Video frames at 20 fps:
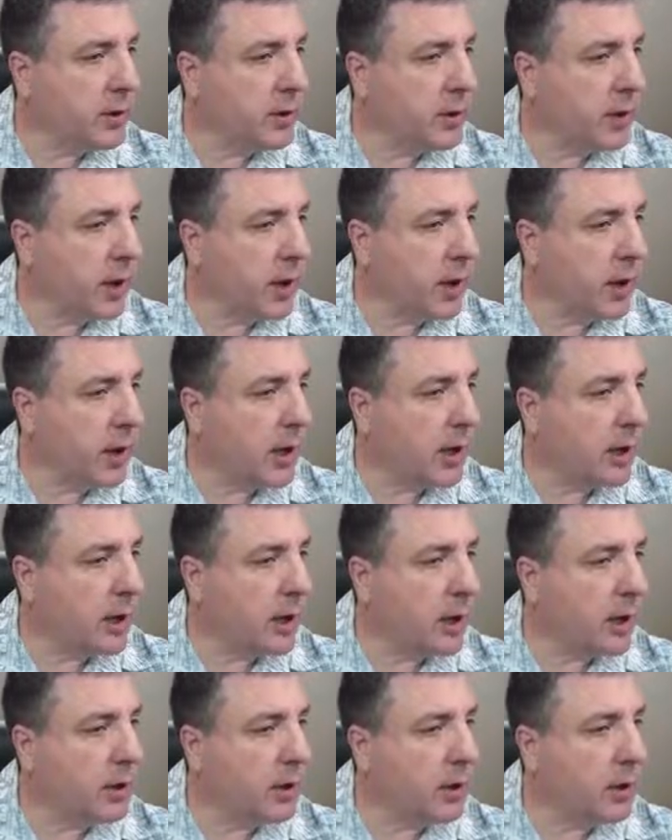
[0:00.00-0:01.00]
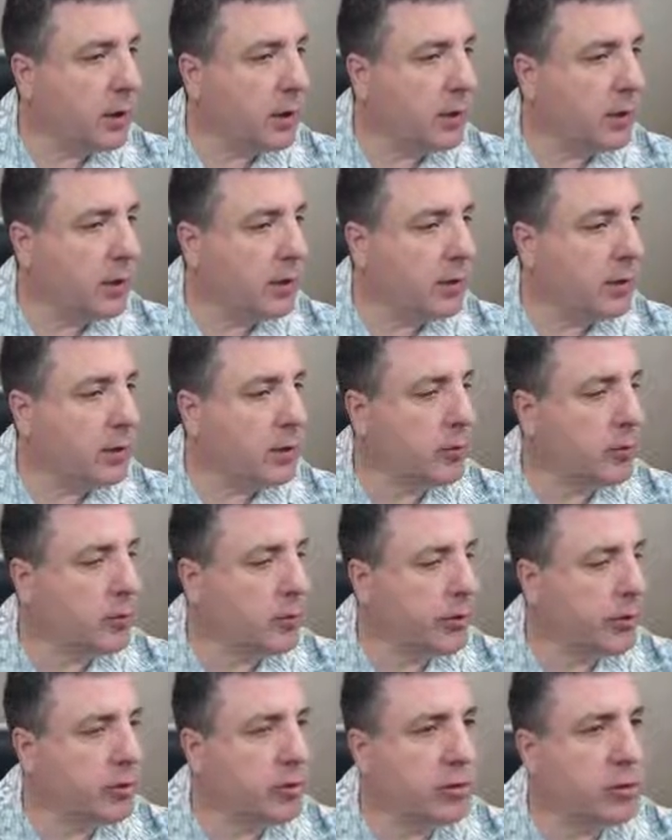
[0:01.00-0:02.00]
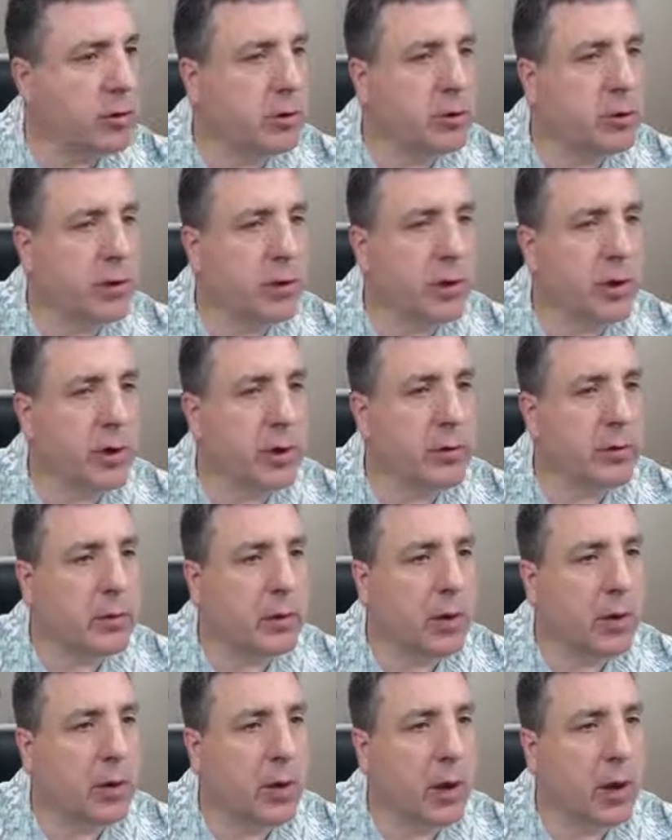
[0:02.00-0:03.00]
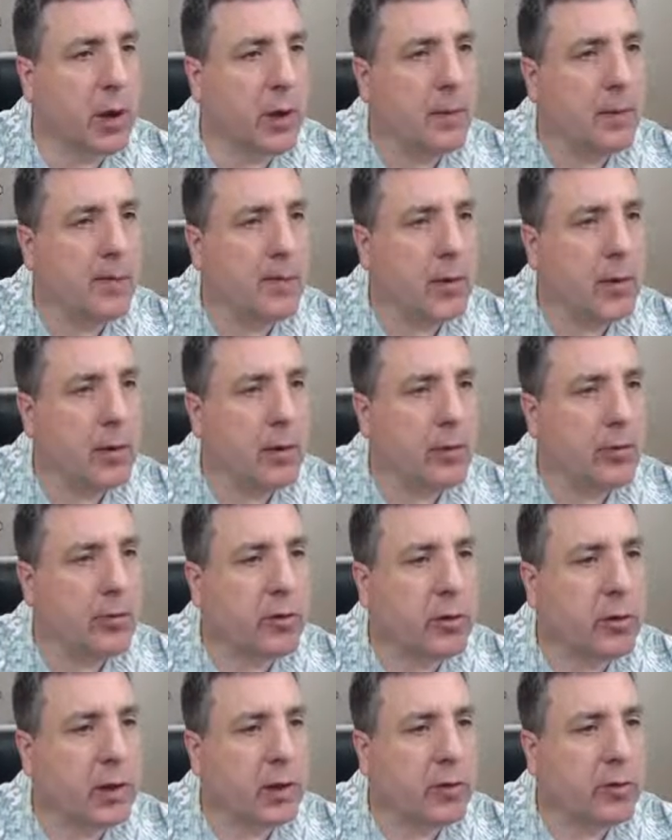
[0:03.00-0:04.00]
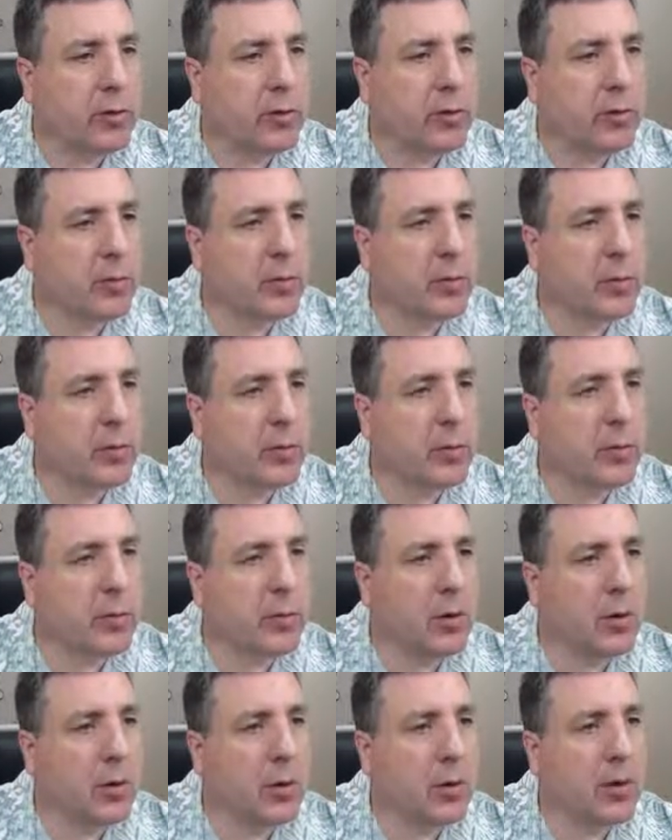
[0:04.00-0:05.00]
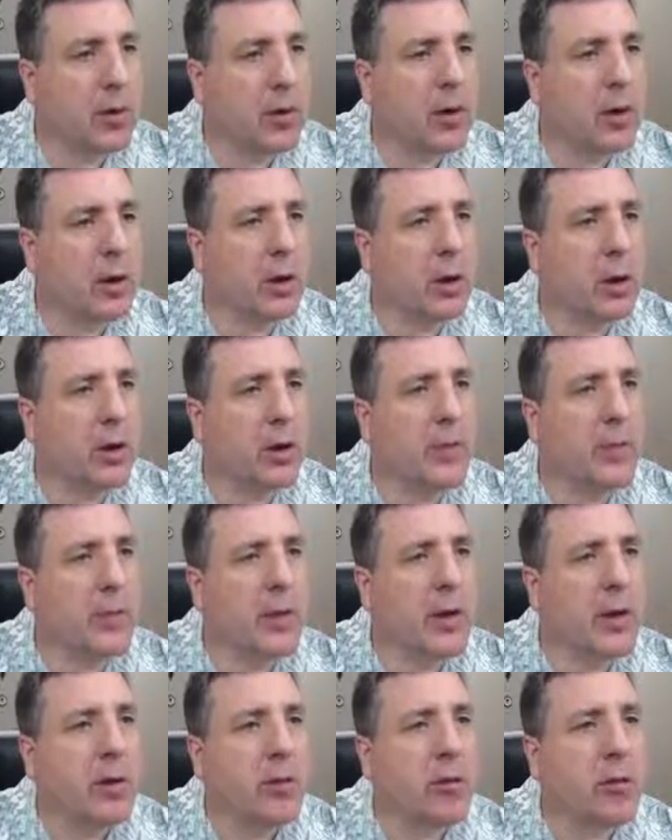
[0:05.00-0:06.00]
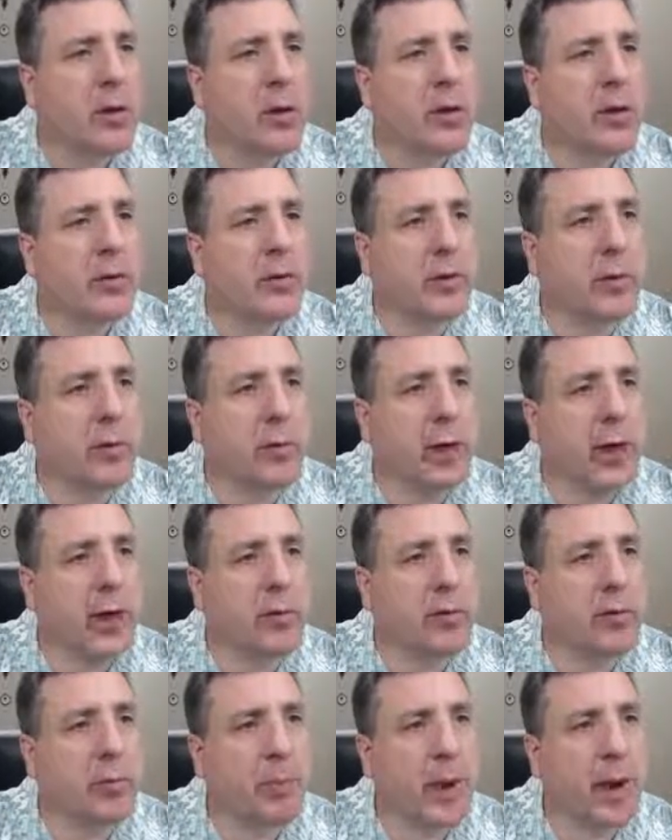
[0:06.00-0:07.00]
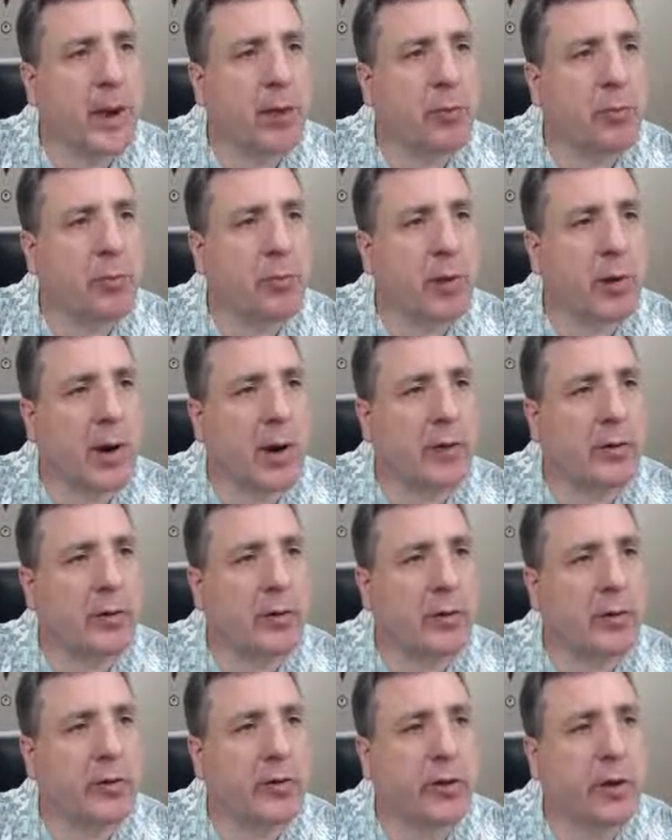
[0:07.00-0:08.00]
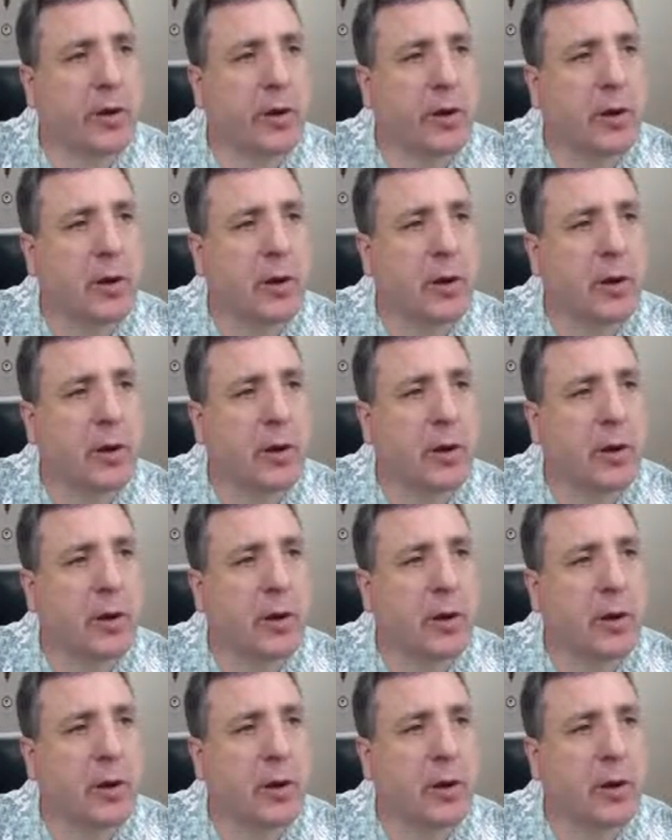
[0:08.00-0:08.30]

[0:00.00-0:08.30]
at this one. This should do it, okay? So let's go here. So you can see we have spinous processes here,